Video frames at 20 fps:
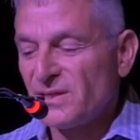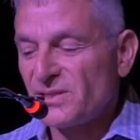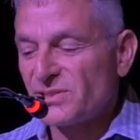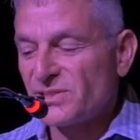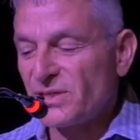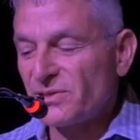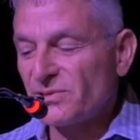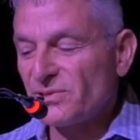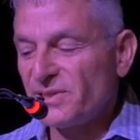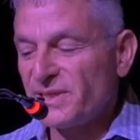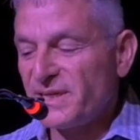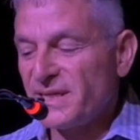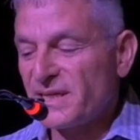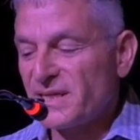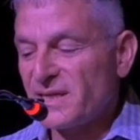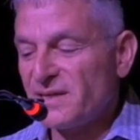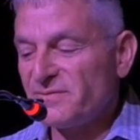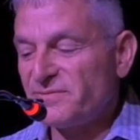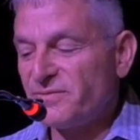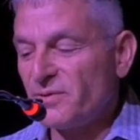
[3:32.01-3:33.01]
Total
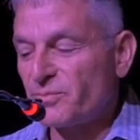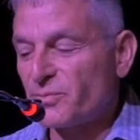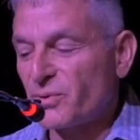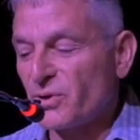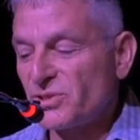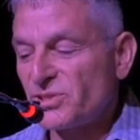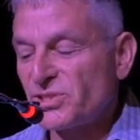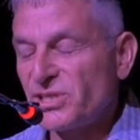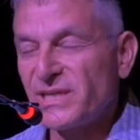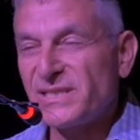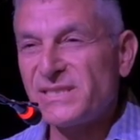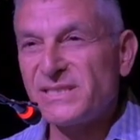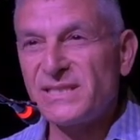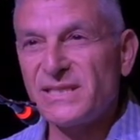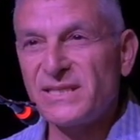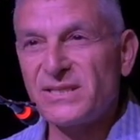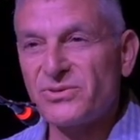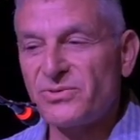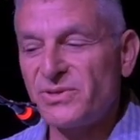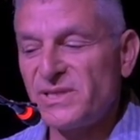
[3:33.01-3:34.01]
income for projects
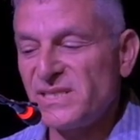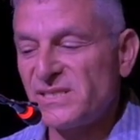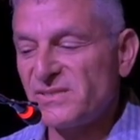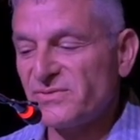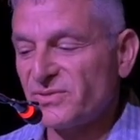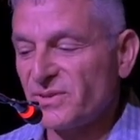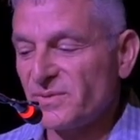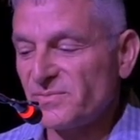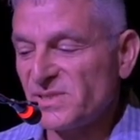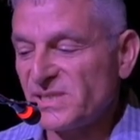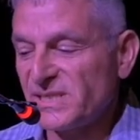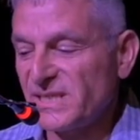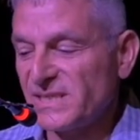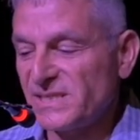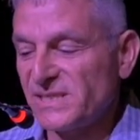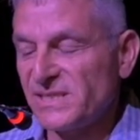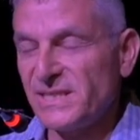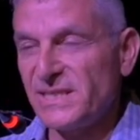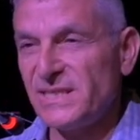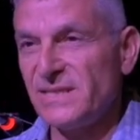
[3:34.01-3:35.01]
increased from
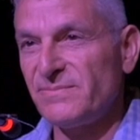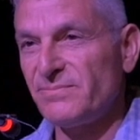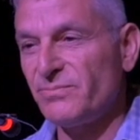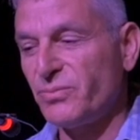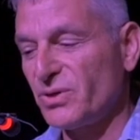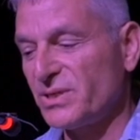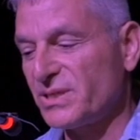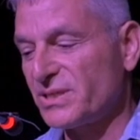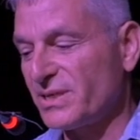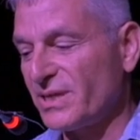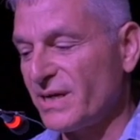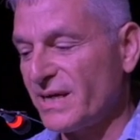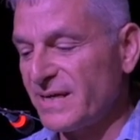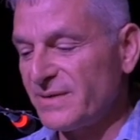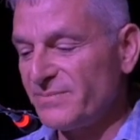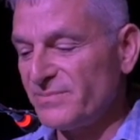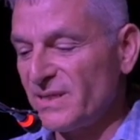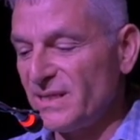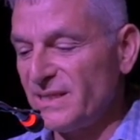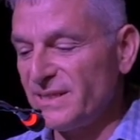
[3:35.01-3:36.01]

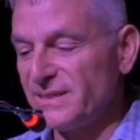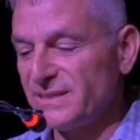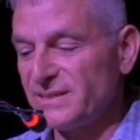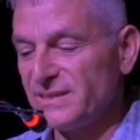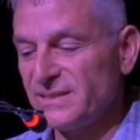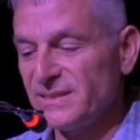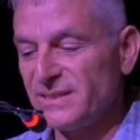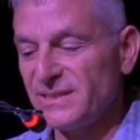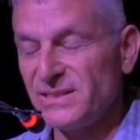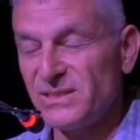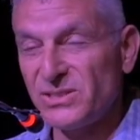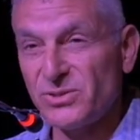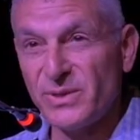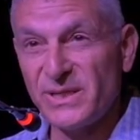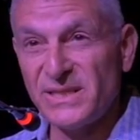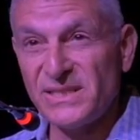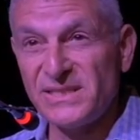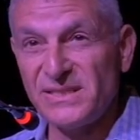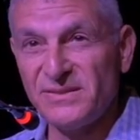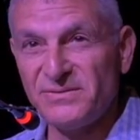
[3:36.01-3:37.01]
16.9 million in
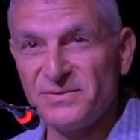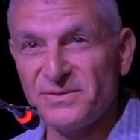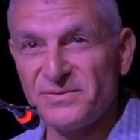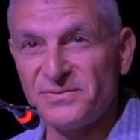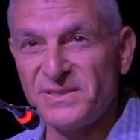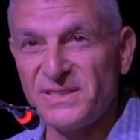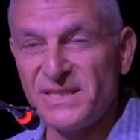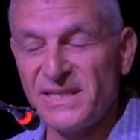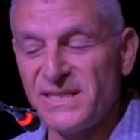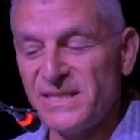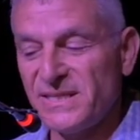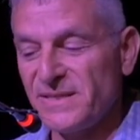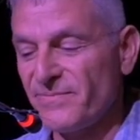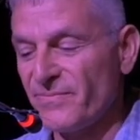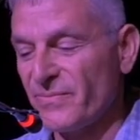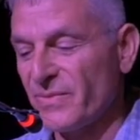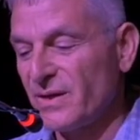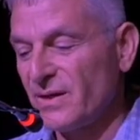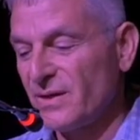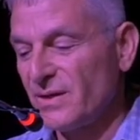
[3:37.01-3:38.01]

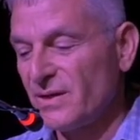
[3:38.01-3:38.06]
2015